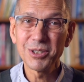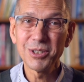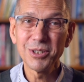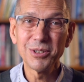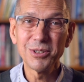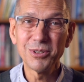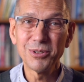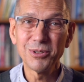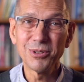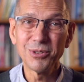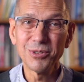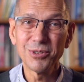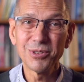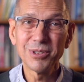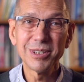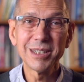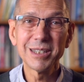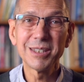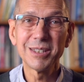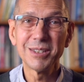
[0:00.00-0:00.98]
to the
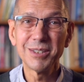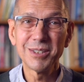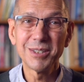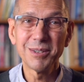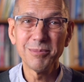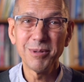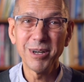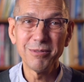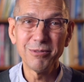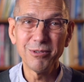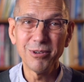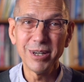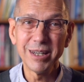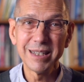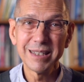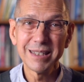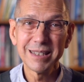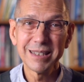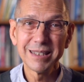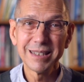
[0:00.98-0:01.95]
truth listens to my
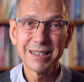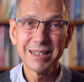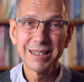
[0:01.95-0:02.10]
voice,"